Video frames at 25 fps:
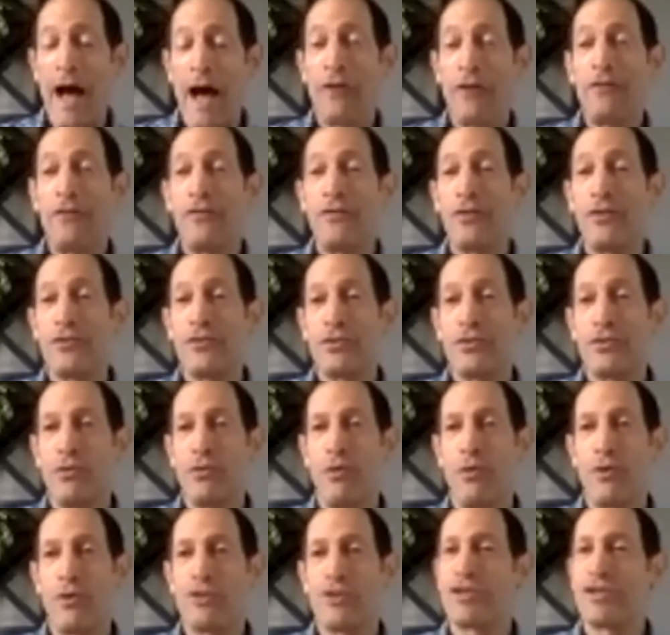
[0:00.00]
of those
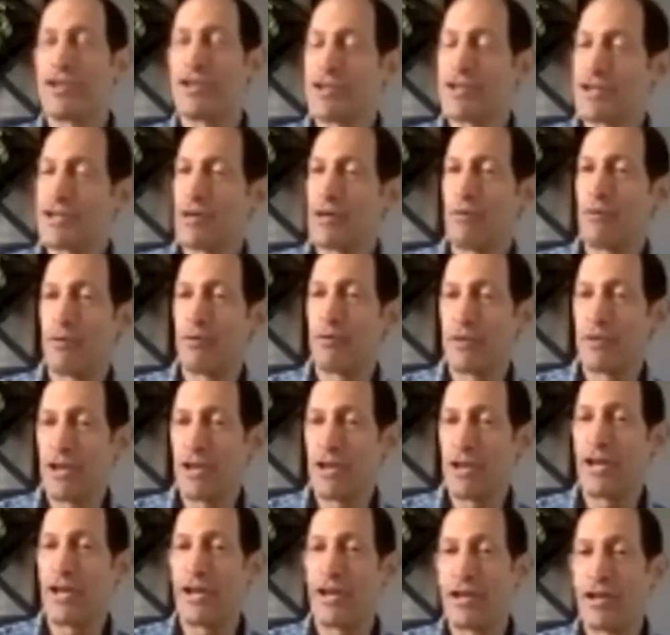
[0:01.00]
courses that were
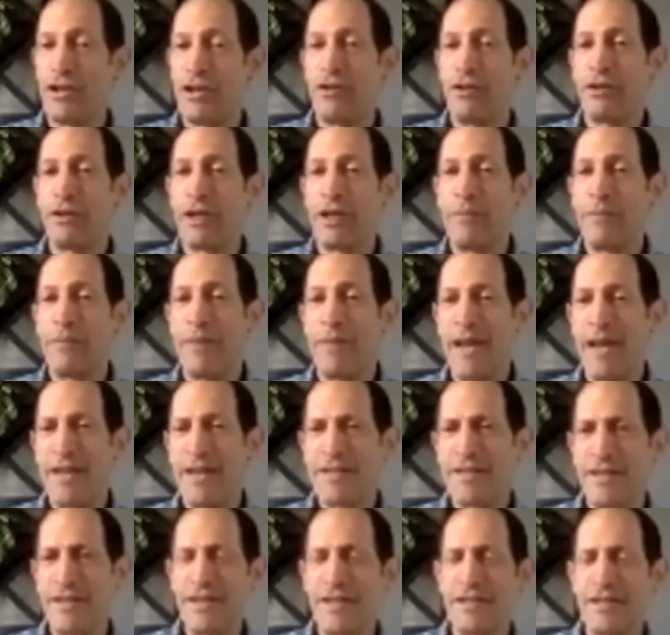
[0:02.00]
done on a yearly
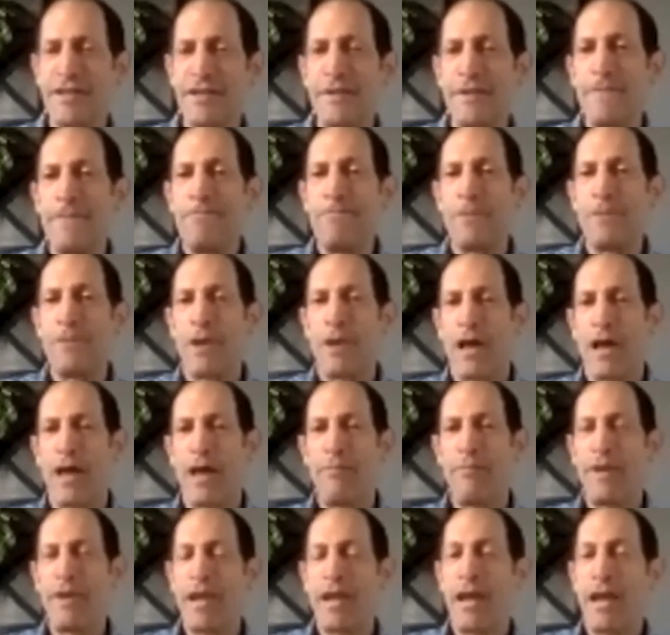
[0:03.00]
basis, I
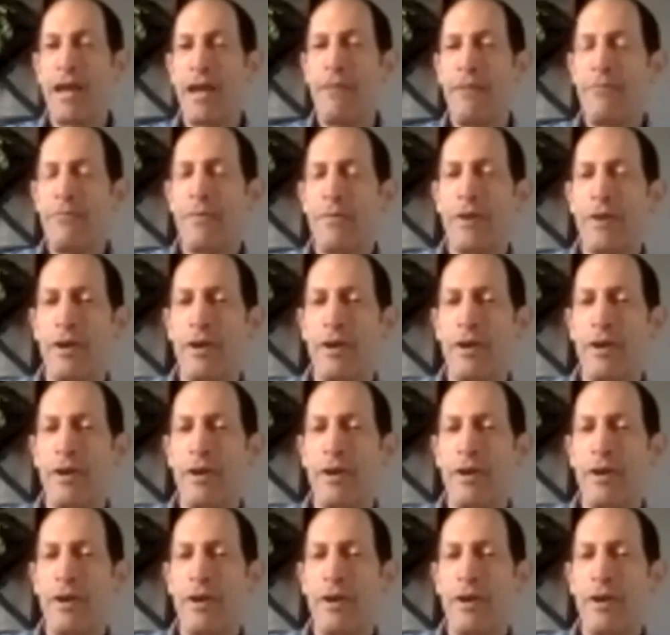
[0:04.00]
became